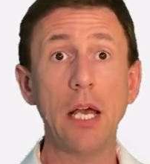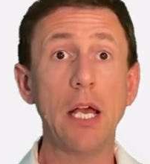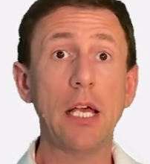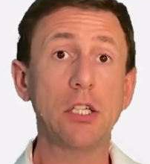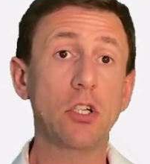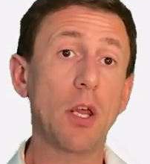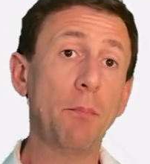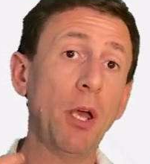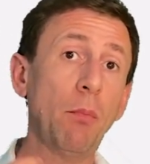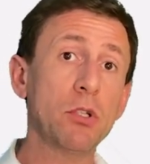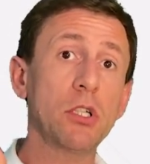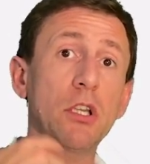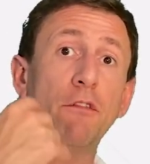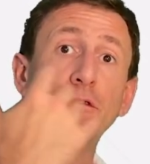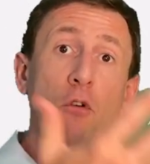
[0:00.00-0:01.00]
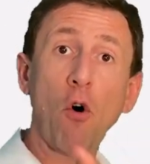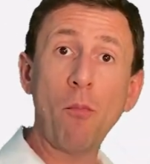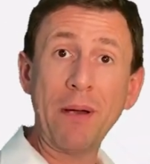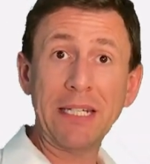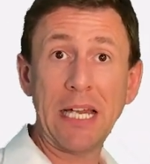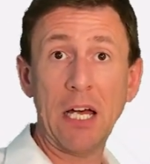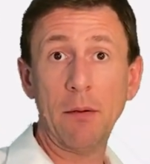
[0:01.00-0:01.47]
So the purpose of the
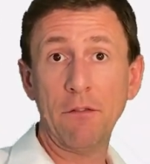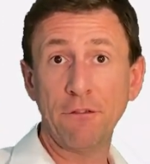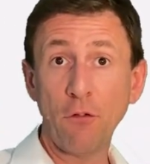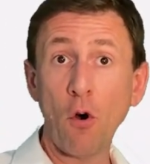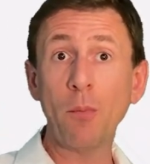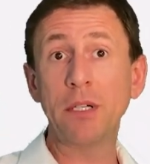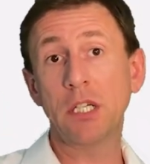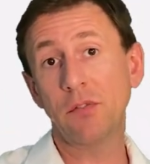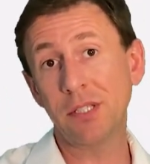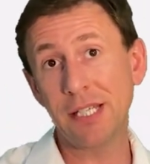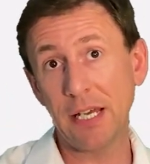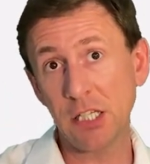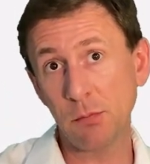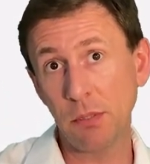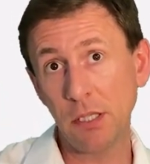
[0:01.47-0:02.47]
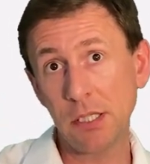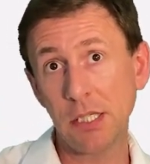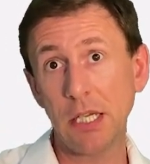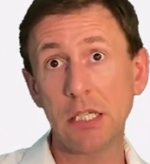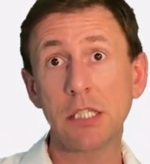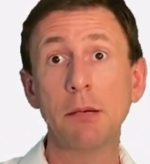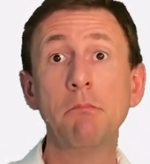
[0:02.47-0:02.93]
formative assessments
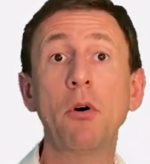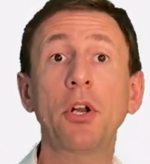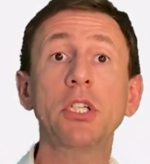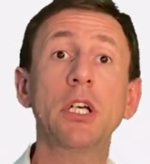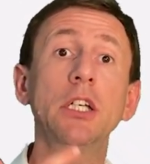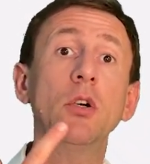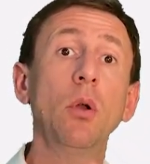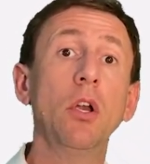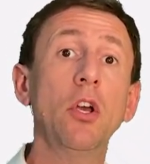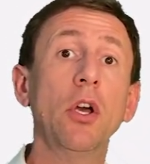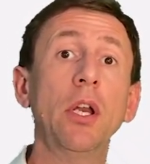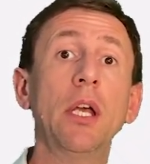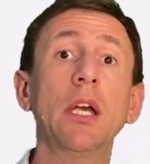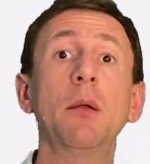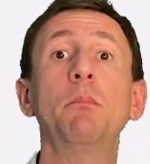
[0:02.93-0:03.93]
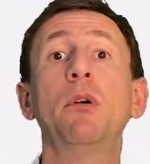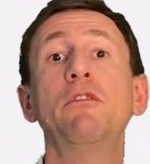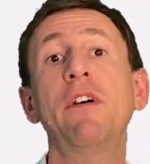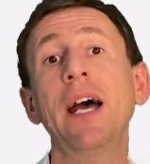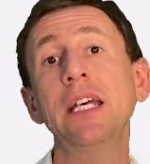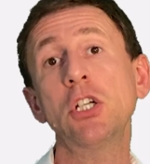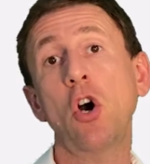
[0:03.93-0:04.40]
is to monitor your learning and
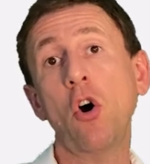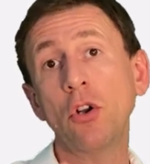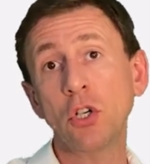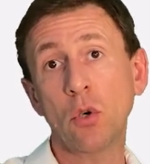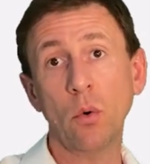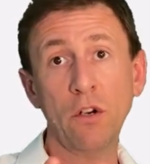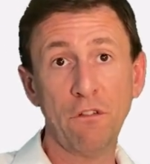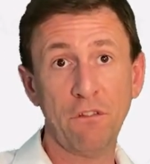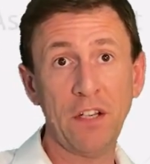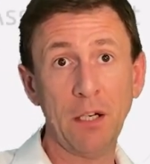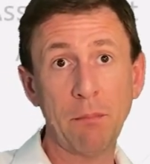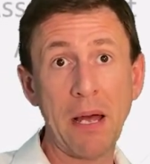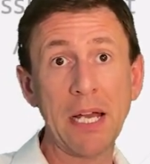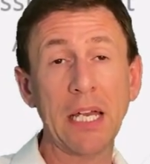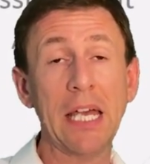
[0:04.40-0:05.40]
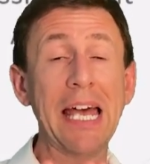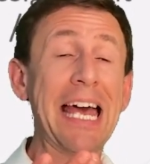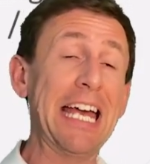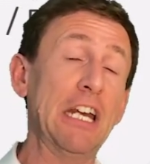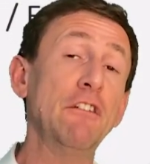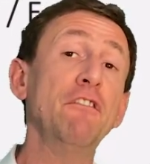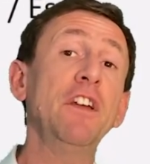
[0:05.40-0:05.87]
provide ongoing feedback
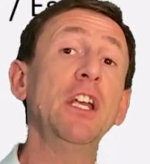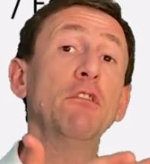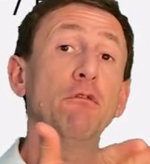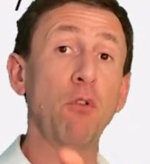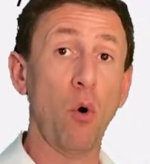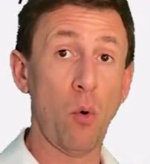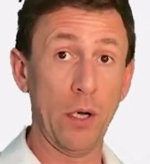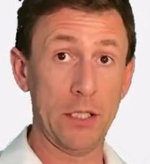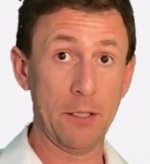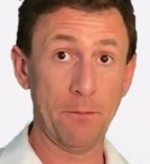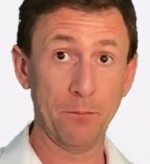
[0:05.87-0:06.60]
and feed forward.